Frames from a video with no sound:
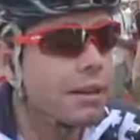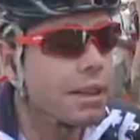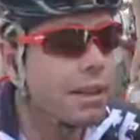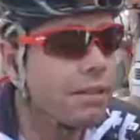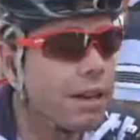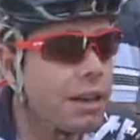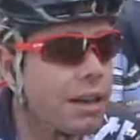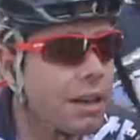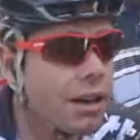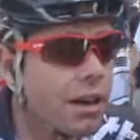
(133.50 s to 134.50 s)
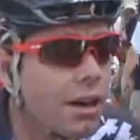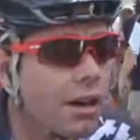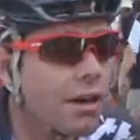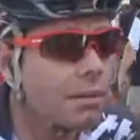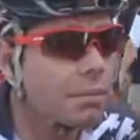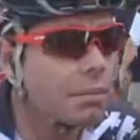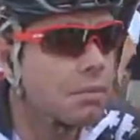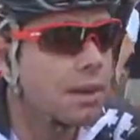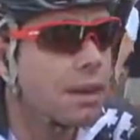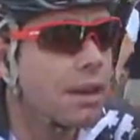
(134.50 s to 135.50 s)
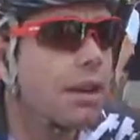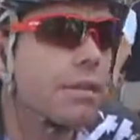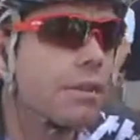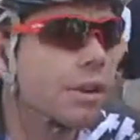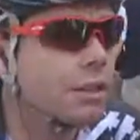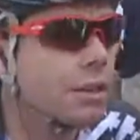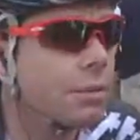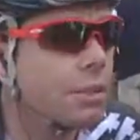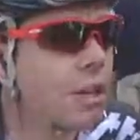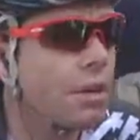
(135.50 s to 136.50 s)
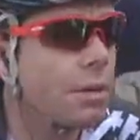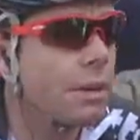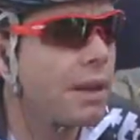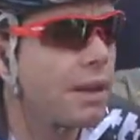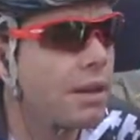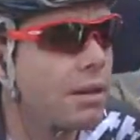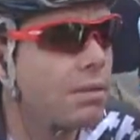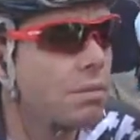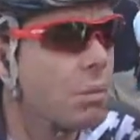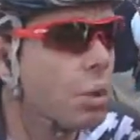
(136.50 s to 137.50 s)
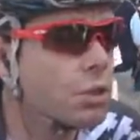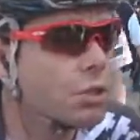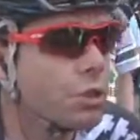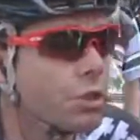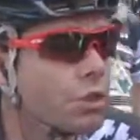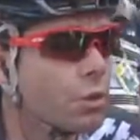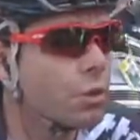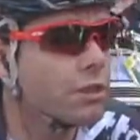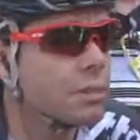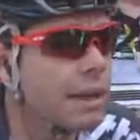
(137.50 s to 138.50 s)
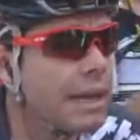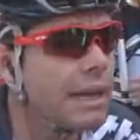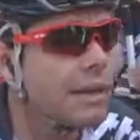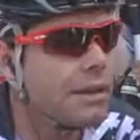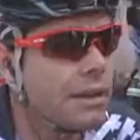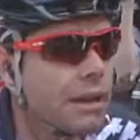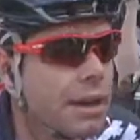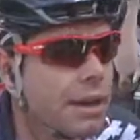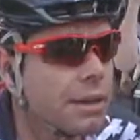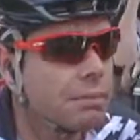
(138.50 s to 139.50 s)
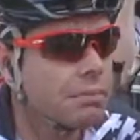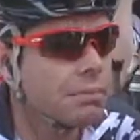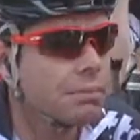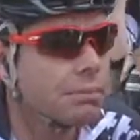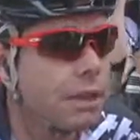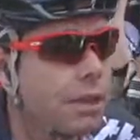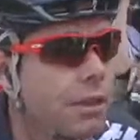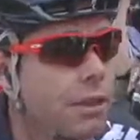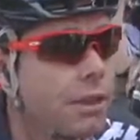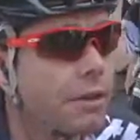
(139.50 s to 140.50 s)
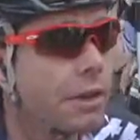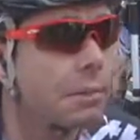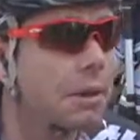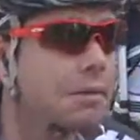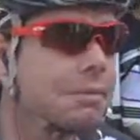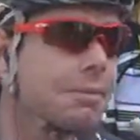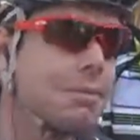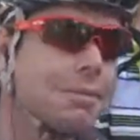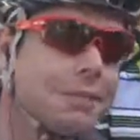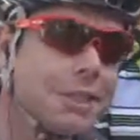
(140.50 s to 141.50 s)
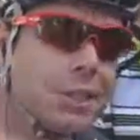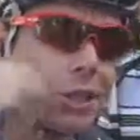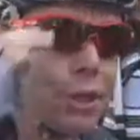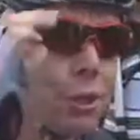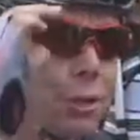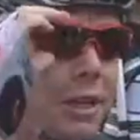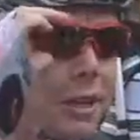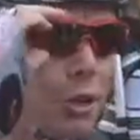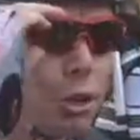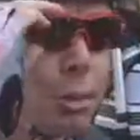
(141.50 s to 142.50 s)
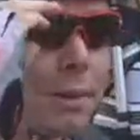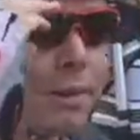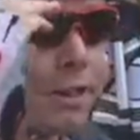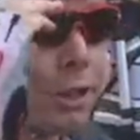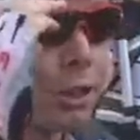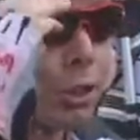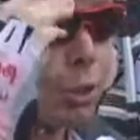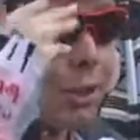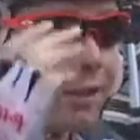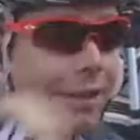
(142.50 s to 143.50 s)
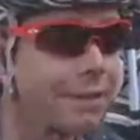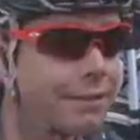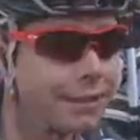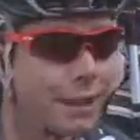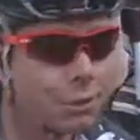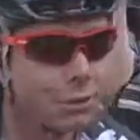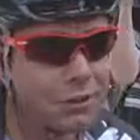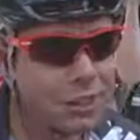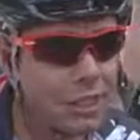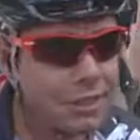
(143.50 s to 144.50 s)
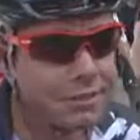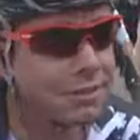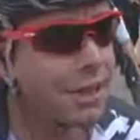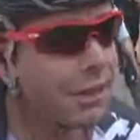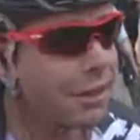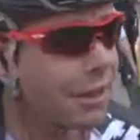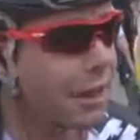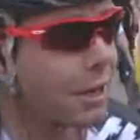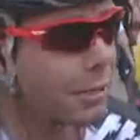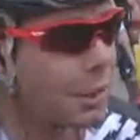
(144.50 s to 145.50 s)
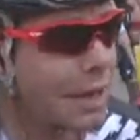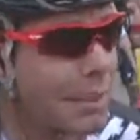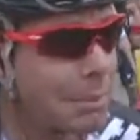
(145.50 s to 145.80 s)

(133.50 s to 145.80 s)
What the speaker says: in theory, the final time trial would be more suited towards me. In theory, but... This is the third week of the tour, and as we've seen, anything can and will